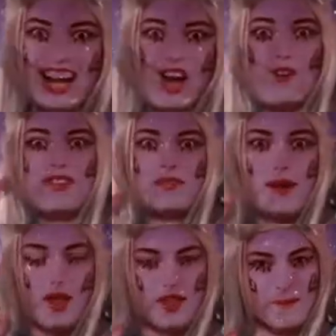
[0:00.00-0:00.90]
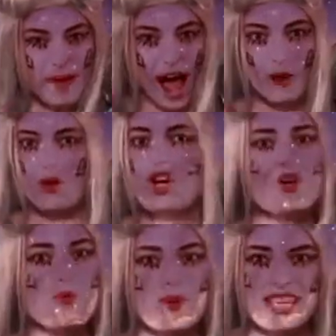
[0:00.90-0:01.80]
With wealth and
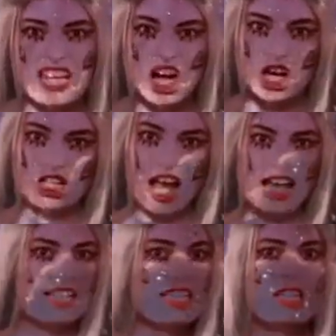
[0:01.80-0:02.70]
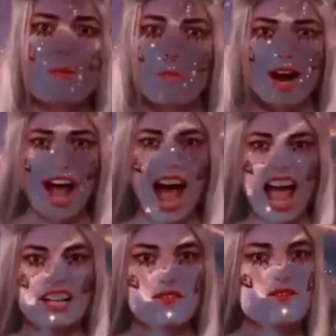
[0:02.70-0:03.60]
power, we are like some
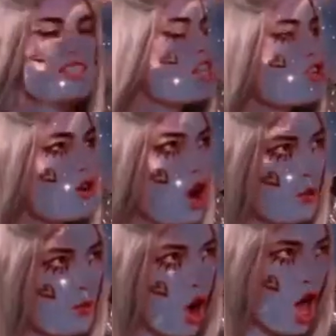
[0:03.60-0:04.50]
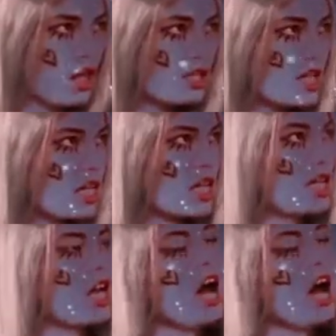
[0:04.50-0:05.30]
kind of secret royalty.